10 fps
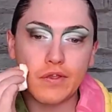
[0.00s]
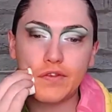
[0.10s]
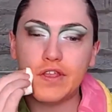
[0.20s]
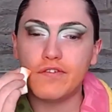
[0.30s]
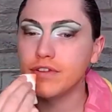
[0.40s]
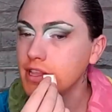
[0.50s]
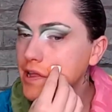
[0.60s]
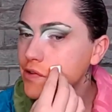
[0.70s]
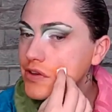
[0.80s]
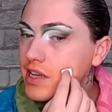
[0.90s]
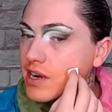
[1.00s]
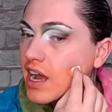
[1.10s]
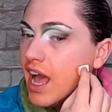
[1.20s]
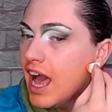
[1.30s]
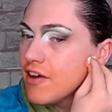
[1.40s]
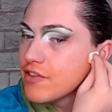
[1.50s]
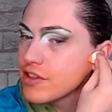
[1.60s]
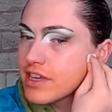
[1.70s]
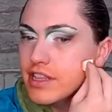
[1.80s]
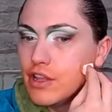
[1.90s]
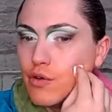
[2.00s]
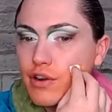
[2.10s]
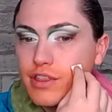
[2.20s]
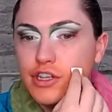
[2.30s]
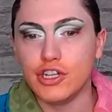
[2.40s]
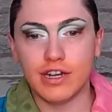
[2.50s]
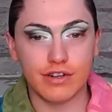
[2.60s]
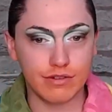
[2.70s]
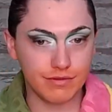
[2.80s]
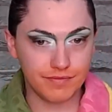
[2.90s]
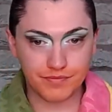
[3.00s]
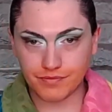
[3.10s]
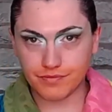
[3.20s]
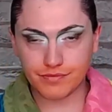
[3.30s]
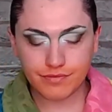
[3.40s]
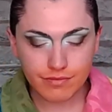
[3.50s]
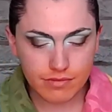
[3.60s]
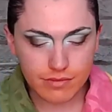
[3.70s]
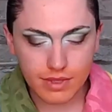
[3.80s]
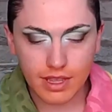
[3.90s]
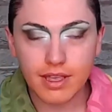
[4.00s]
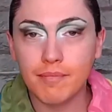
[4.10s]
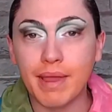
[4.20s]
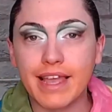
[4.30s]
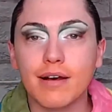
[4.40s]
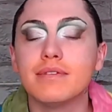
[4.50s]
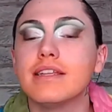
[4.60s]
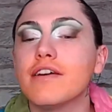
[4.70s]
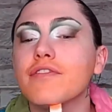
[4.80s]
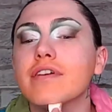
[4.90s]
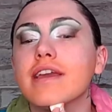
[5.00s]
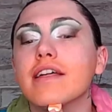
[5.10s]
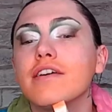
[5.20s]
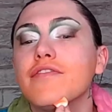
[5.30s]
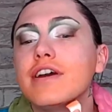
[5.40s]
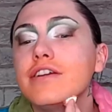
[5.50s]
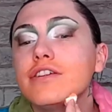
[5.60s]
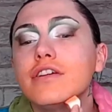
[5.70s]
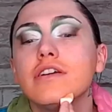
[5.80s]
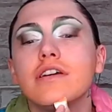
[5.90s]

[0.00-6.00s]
It's definitely a look here. I feel like in the north in general, makeup's a different kettle of fish.